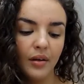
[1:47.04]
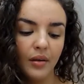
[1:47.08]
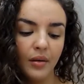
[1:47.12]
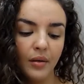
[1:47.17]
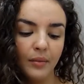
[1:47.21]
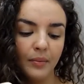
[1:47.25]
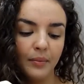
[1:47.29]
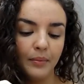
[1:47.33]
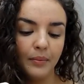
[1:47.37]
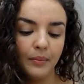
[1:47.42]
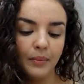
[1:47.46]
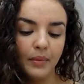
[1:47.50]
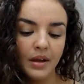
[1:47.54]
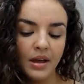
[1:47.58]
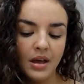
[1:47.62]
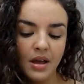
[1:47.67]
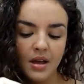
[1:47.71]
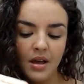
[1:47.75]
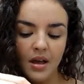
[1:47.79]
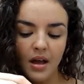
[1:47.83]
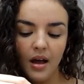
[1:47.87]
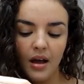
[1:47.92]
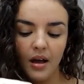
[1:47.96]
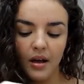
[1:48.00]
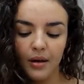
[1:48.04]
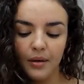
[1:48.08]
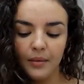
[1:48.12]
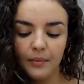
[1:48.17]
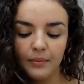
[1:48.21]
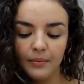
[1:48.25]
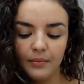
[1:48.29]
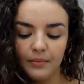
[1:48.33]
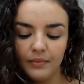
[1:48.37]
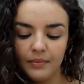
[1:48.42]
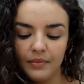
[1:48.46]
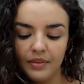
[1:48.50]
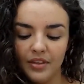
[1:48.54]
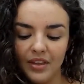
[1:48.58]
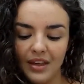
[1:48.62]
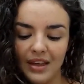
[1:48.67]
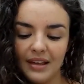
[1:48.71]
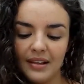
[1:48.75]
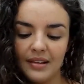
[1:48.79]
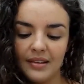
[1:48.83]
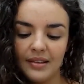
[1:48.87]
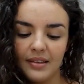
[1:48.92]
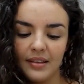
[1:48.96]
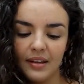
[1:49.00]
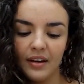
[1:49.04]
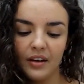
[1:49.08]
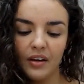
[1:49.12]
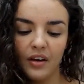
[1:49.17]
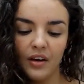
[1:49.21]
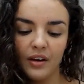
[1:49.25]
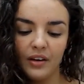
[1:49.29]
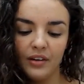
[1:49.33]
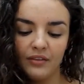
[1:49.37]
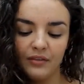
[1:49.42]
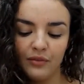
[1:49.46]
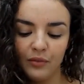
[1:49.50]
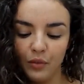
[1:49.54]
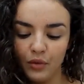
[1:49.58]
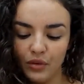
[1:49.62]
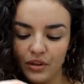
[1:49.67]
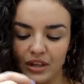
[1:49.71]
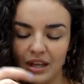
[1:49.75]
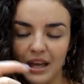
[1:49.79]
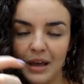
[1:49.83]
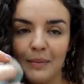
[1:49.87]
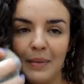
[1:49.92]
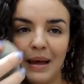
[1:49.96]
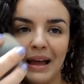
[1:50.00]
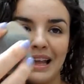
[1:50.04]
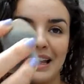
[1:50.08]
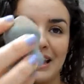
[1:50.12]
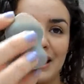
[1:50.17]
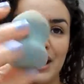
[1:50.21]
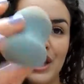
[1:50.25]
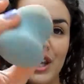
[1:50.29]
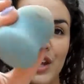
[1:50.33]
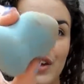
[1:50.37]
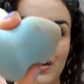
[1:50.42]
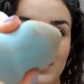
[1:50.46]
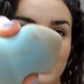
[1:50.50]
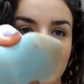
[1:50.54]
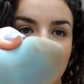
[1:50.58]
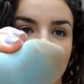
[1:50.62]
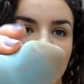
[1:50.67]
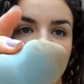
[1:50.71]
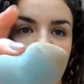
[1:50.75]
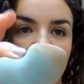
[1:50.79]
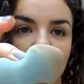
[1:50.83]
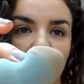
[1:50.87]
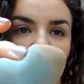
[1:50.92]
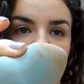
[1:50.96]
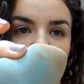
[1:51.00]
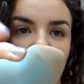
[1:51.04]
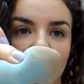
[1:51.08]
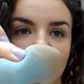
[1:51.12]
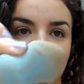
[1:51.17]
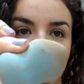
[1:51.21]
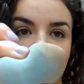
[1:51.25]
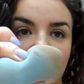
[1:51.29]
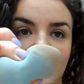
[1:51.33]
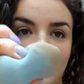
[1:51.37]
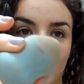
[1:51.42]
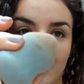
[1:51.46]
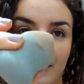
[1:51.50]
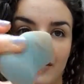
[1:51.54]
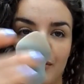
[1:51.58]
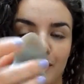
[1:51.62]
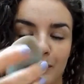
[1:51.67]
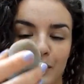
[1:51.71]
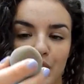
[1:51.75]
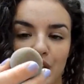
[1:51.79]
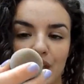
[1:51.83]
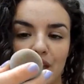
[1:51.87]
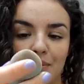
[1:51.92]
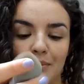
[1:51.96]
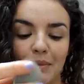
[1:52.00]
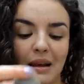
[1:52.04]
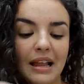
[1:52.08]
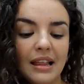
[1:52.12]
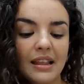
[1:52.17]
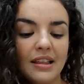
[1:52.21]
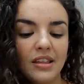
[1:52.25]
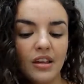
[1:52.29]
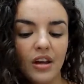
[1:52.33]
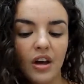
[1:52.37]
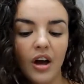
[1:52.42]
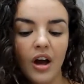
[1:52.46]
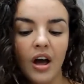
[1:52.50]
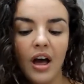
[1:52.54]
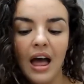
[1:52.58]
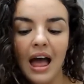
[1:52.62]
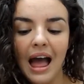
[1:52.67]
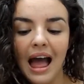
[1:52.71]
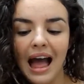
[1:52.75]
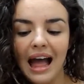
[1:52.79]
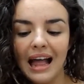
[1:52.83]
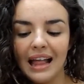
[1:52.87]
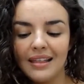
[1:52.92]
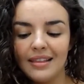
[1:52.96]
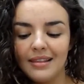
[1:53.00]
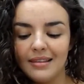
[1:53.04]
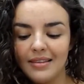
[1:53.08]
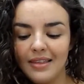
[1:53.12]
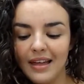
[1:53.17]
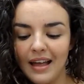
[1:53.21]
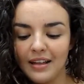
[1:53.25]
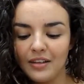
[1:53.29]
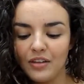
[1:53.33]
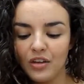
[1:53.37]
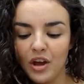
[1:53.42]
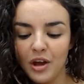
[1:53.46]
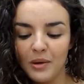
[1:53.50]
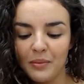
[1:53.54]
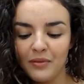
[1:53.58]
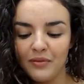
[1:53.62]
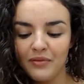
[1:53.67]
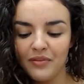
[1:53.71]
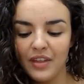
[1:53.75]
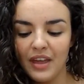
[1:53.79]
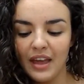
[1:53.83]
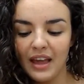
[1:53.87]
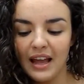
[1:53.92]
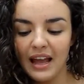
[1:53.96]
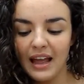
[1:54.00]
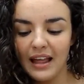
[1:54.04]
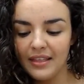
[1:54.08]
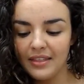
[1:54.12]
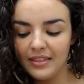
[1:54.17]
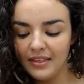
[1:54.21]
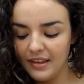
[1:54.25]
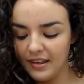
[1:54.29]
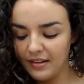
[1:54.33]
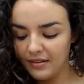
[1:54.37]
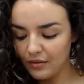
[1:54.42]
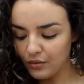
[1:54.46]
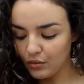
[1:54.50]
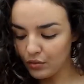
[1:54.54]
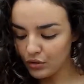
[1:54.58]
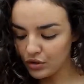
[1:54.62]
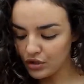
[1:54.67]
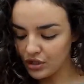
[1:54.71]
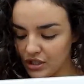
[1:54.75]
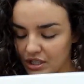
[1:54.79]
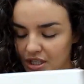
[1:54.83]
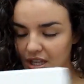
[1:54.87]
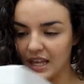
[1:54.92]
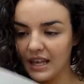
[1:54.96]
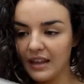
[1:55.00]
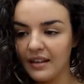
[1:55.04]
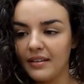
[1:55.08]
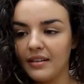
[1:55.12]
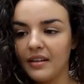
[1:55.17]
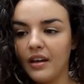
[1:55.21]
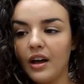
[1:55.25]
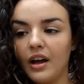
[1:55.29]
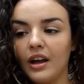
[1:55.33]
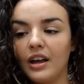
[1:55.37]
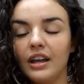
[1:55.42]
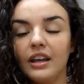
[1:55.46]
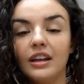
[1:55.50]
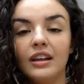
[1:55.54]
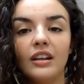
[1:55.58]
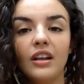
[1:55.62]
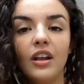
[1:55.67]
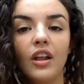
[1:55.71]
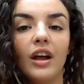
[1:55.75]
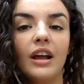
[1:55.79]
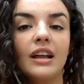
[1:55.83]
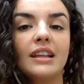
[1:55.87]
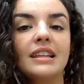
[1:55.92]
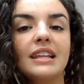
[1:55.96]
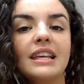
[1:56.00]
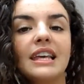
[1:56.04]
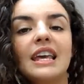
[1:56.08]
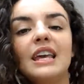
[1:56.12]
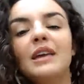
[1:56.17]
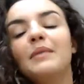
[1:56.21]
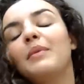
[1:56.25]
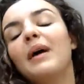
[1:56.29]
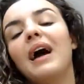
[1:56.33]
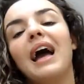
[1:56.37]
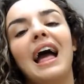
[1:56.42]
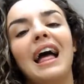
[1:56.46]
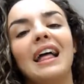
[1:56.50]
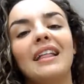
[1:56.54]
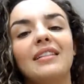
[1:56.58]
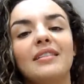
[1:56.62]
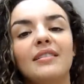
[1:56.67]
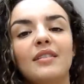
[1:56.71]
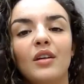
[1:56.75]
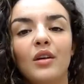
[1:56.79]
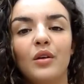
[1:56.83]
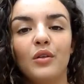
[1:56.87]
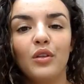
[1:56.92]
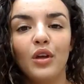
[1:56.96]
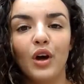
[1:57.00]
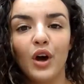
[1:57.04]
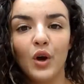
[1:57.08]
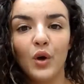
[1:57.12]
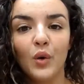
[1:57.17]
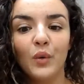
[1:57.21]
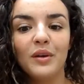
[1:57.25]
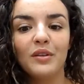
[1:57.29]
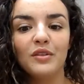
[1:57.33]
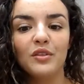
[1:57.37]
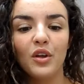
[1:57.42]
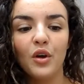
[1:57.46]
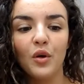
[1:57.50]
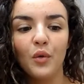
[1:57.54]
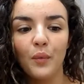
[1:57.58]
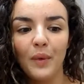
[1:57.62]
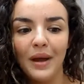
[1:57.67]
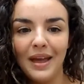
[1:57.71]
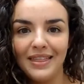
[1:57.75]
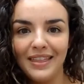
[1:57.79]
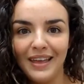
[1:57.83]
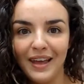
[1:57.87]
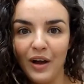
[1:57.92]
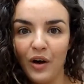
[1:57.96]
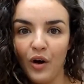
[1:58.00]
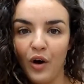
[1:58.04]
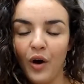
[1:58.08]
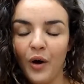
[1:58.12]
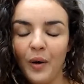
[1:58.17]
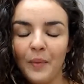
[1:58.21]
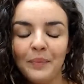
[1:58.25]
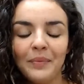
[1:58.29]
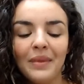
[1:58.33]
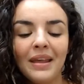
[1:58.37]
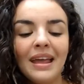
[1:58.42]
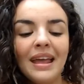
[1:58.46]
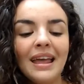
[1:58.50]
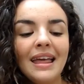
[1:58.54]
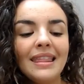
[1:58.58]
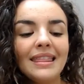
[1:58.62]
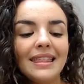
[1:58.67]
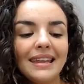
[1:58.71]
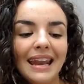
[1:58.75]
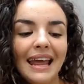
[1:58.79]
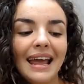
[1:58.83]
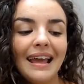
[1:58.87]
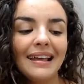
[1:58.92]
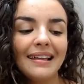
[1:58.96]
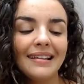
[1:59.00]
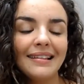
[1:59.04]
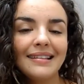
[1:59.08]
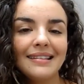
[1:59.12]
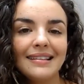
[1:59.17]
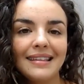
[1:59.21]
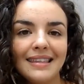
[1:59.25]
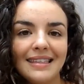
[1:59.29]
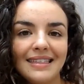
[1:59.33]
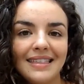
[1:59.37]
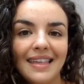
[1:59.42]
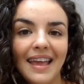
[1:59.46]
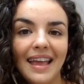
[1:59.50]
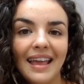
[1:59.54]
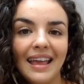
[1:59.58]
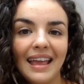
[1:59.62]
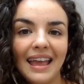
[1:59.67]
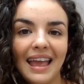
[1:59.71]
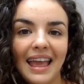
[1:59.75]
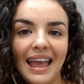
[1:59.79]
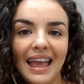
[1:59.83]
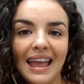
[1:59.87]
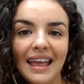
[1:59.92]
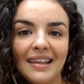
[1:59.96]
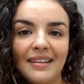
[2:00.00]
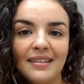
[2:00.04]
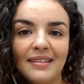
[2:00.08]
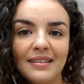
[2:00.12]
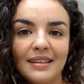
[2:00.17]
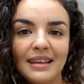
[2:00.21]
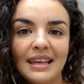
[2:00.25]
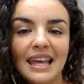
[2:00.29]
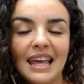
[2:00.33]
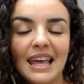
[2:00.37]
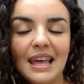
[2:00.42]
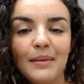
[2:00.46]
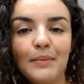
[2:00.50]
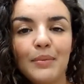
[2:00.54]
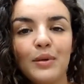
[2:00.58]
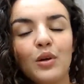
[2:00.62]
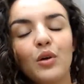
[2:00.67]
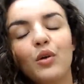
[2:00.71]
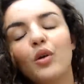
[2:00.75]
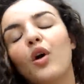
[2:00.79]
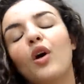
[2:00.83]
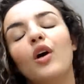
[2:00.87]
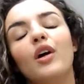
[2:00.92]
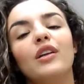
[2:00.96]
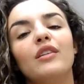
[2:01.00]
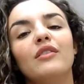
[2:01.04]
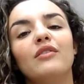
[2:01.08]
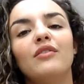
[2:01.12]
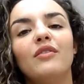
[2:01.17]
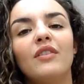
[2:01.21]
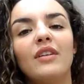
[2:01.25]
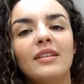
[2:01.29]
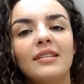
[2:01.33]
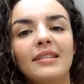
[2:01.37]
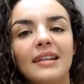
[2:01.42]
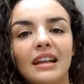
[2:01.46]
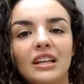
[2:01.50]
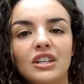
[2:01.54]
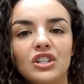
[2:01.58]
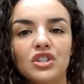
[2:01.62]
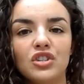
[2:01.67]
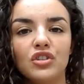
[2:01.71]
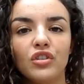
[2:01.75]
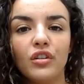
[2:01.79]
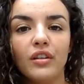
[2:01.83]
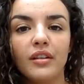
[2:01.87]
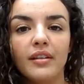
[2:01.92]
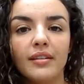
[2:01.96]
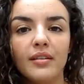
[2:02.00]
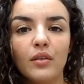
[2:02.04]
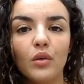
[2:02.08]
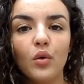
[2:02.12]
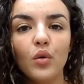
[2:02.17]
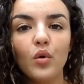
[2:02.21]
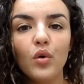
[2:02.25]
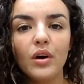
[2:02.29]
some things that I kind of want to get back into using, so like the kind of beauty blender and that type of thing. And these are all just things that I like to keep at hand so that I always know where they are. The next thing is to keep your kind of essentials